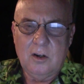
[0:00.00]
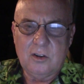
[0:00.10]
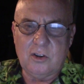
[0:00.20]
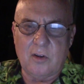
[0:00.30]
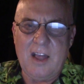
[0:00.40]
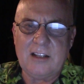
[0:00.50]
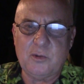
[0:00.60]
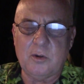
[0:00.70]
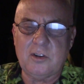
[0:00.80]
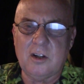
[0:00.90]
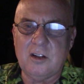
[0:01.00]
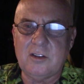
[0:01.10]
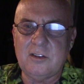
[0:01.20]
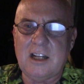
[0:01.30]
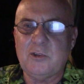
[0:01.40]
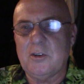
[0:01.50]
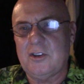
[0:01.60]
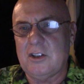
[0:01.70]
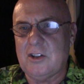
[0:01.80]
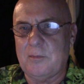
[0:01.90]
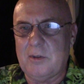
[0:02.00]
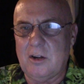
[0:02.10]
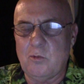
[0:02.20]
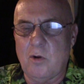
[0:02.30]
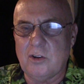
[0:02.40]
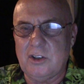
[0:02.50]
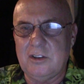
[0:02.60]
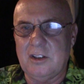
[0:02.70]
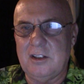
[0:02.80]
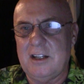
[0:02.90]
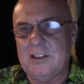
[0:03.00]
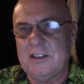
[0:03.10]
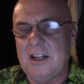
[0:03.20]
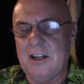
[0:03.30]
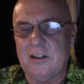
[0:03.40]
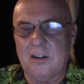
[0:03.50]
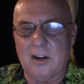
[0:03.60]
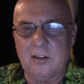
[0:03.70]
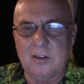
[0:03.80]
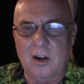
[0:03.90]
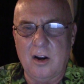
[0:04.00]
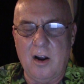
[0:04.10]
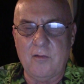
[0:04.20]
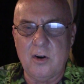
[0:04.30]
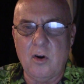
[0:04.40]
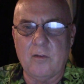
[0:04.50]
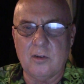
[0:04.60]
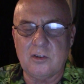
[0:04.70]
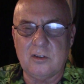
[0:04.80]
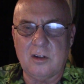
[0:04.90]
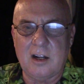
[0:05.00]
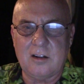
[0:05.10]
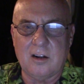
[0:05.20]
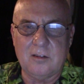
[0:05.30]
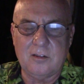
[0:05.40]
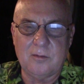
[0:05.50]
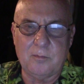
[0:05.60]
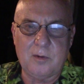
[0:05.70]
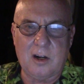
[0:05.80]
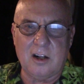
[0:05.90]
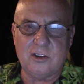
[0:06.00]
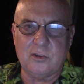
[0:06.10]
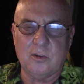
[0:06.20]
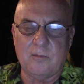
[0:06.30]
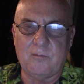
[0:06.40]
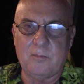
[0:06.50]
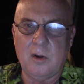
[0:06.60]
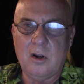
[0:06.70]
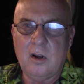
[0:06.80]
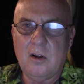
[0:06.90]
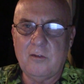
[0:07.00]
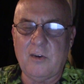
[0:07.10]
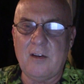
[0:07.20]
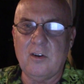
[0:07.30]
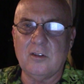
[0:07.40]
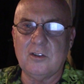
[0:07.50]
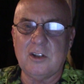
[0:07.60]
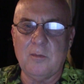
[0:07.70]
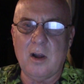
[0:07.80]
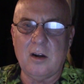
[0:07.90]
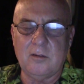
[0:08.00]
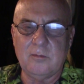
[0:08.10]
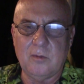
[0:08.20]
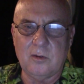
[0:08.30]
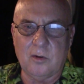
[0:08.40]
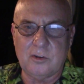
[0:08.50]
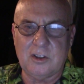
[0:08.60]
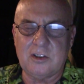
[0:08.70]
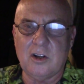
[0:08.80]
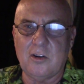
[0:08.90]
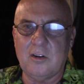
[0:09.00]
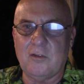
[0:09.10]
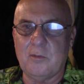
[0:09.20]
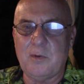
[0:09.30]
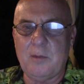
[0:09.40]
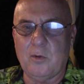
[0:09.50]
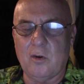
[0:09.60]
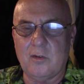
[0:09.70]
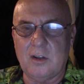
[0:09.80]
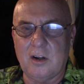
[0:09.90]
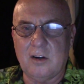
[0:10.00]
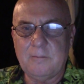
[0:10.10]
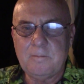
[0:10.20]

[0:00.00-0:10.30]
So that's what sits up there in Washington D.C., hovering over us like a cluster of 500 and some odd or 600 different people over there,